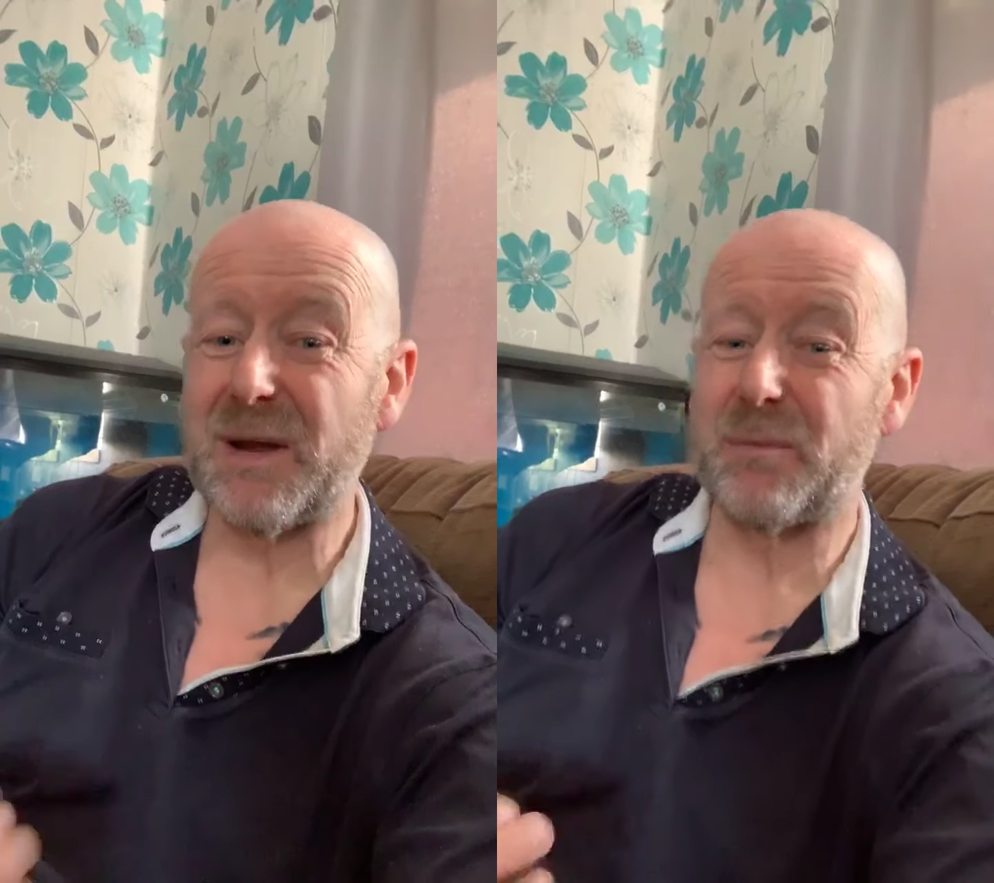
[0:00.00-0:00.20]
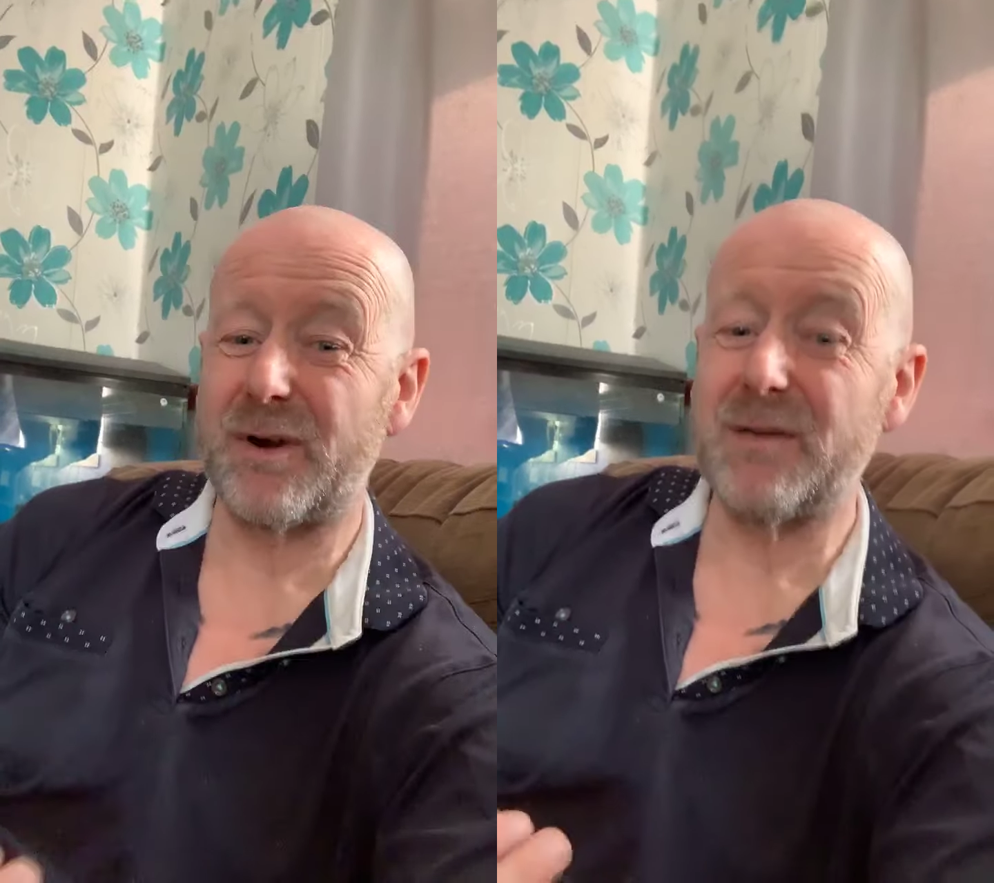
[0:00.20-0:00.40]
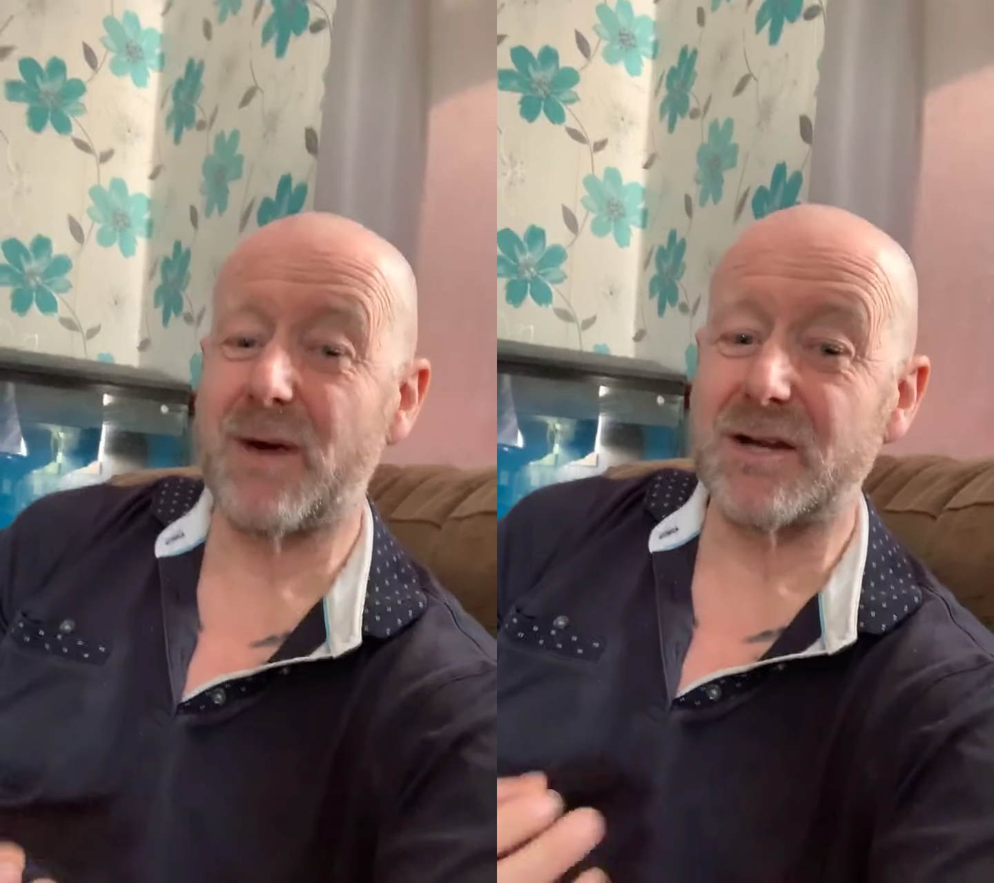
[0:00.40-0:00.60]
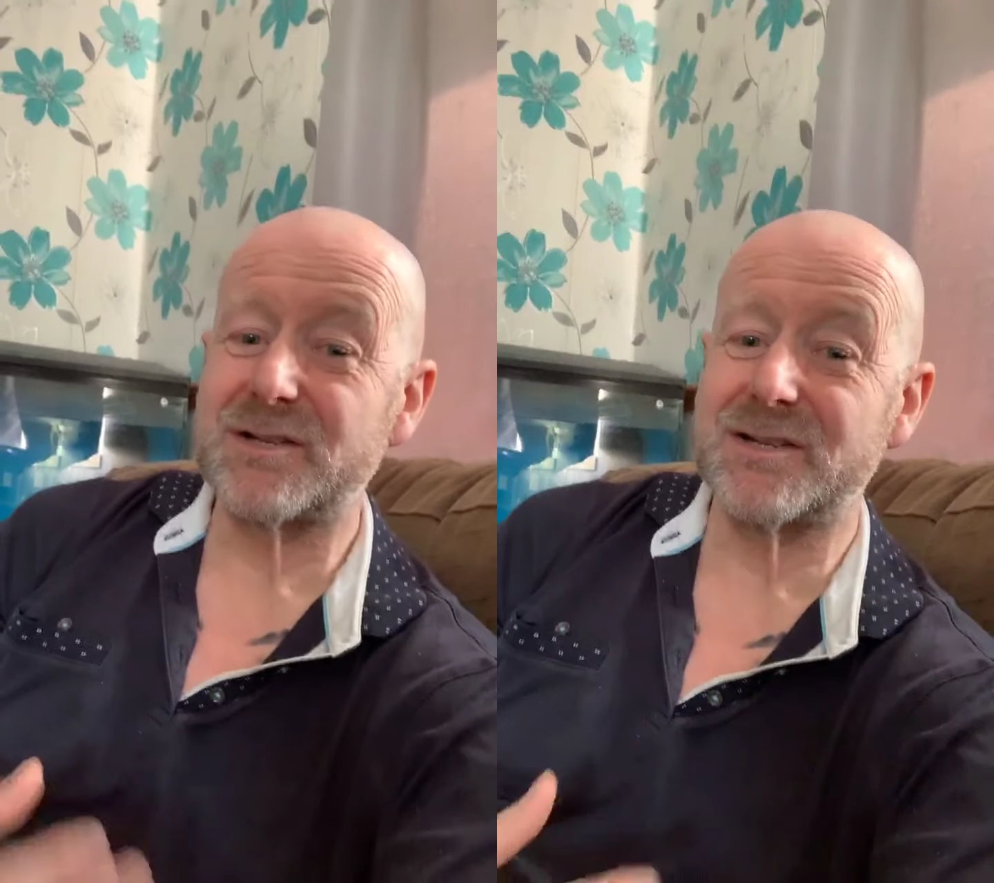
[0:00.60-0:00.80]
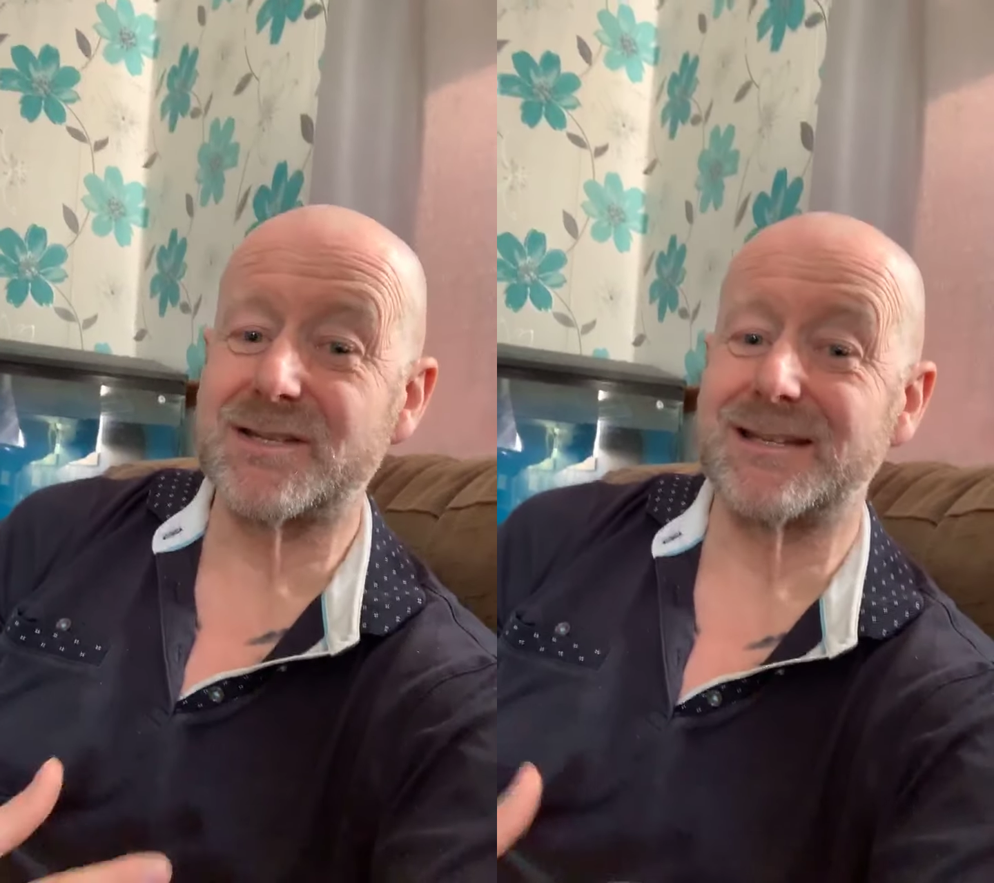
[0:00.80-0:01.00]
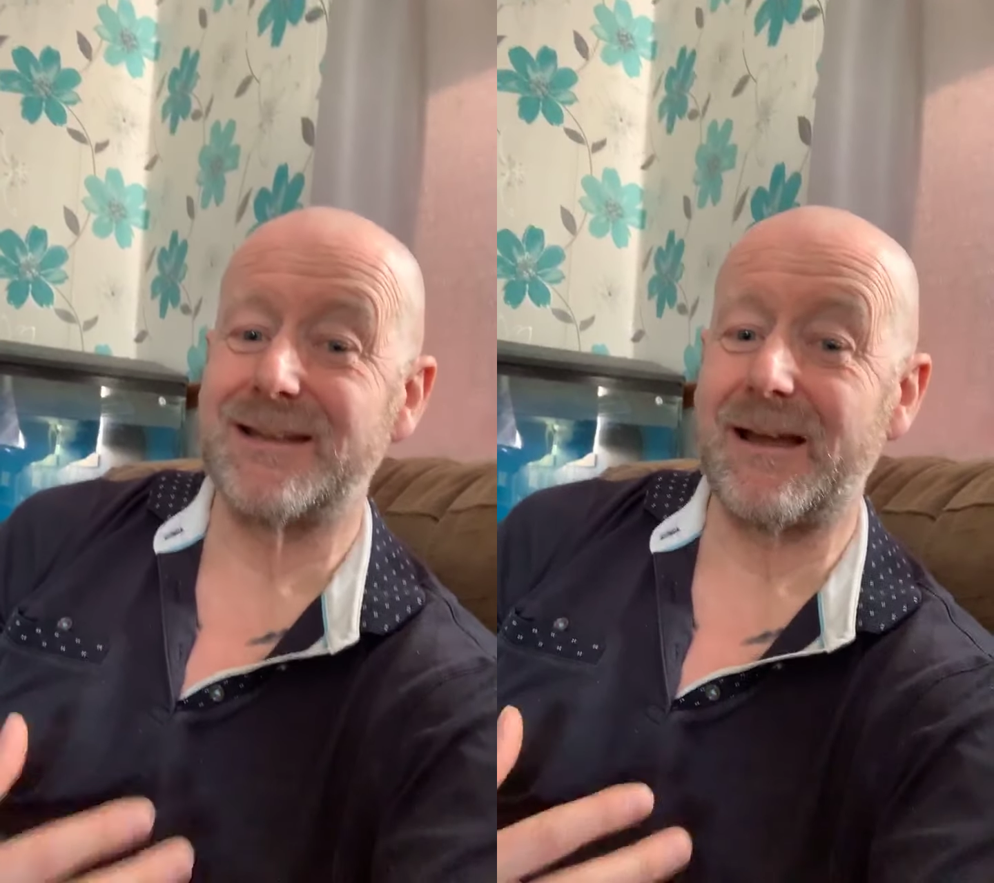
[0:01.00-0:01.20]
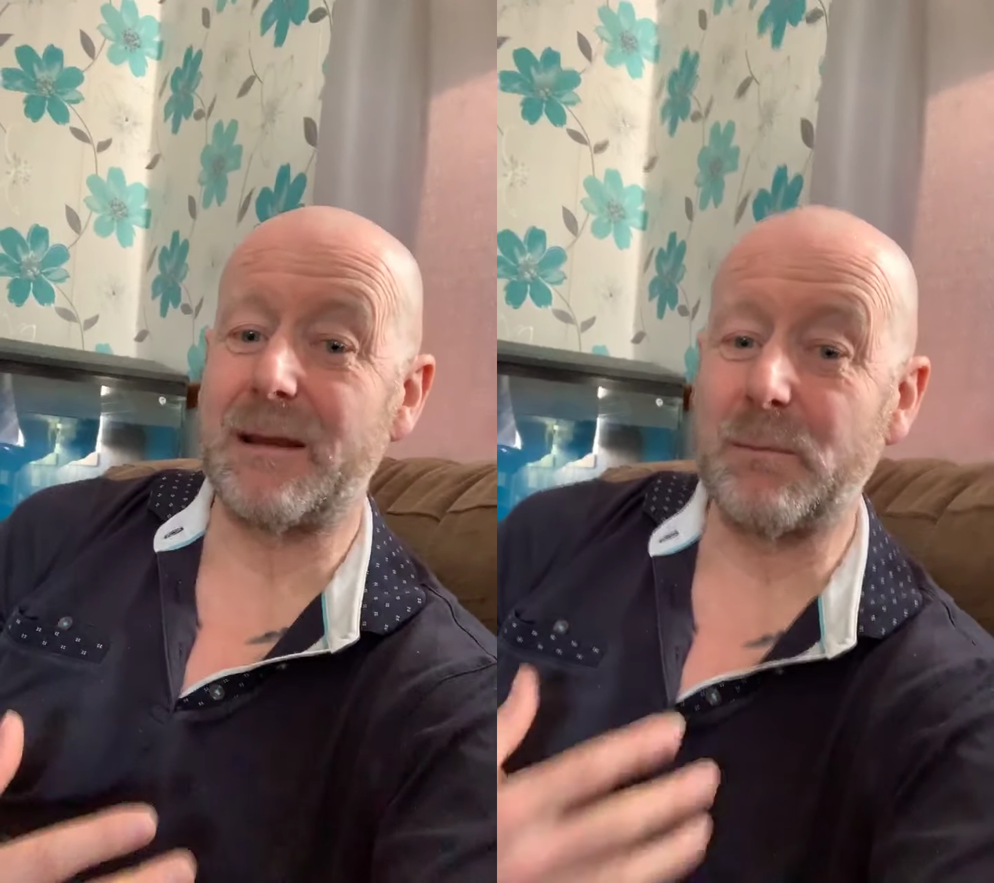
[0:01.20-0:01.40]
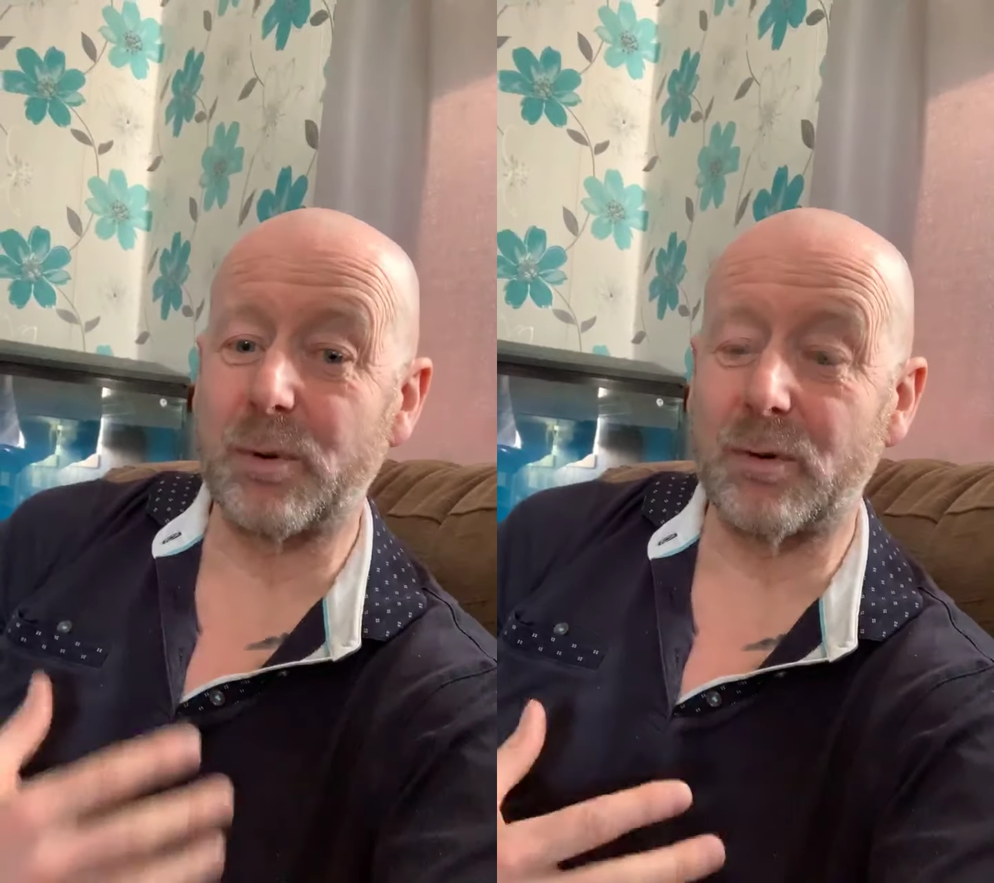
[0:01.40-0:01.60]
Pretty much as
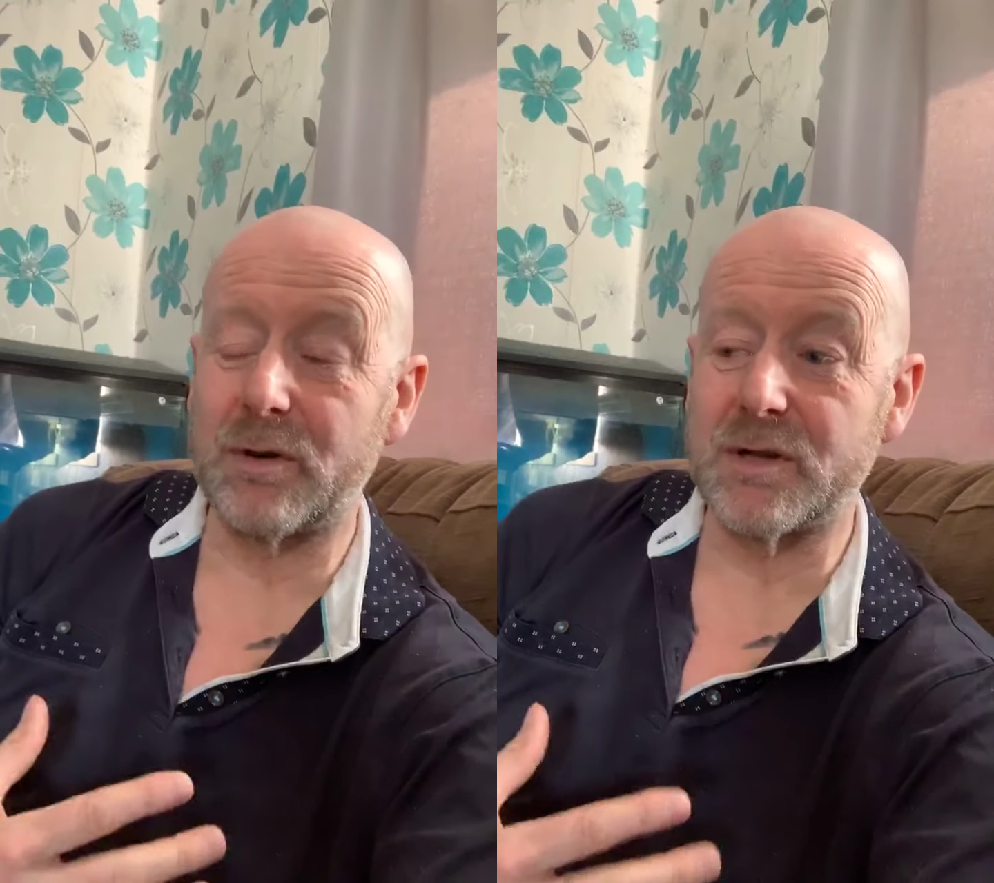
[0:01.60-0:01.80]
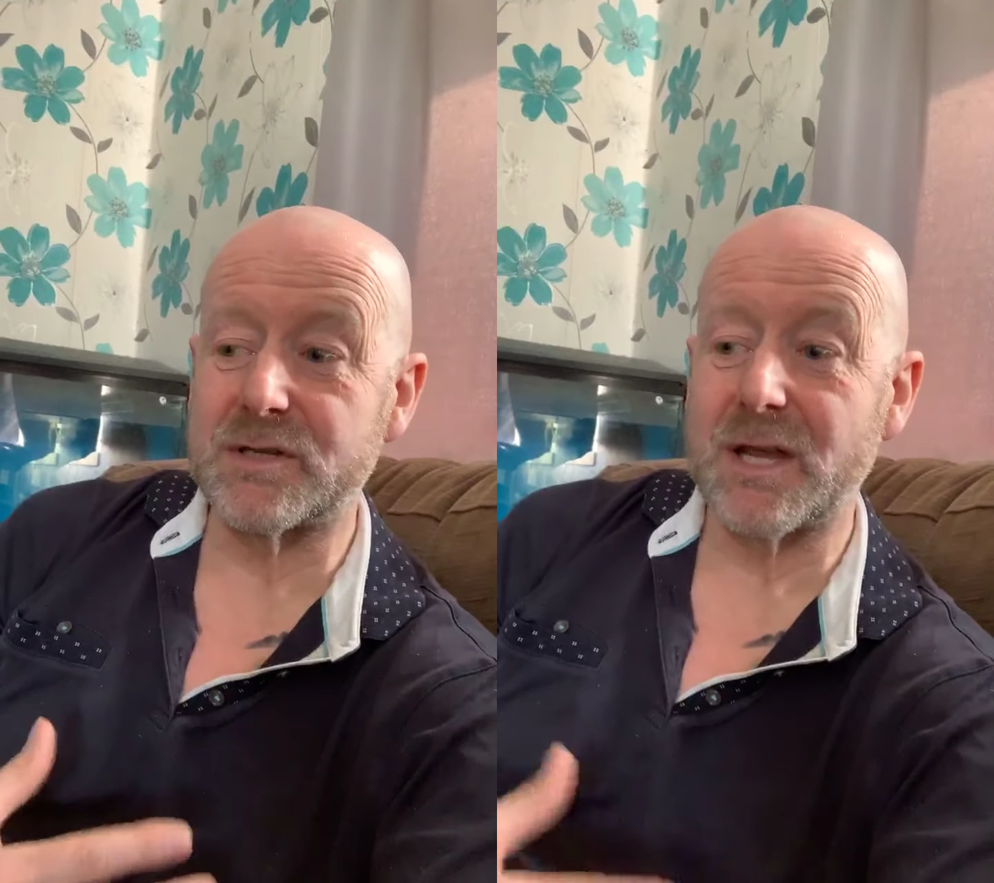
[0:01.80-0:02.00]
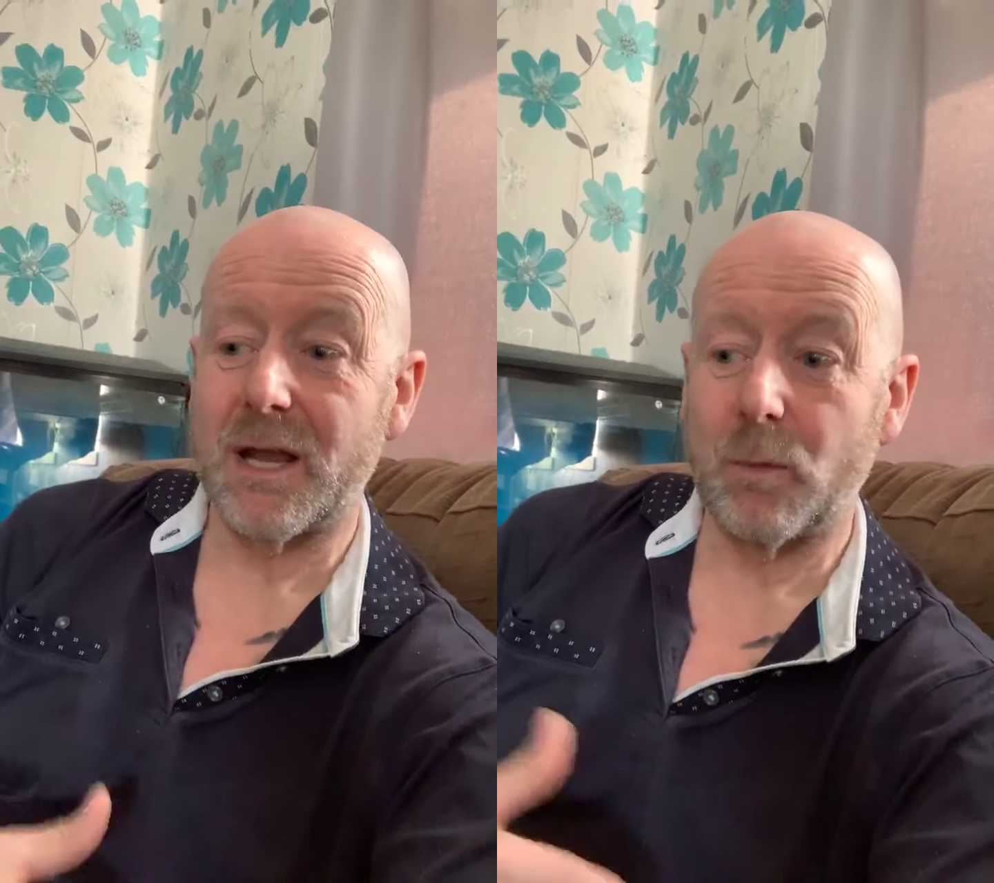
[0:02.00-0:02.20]
employers,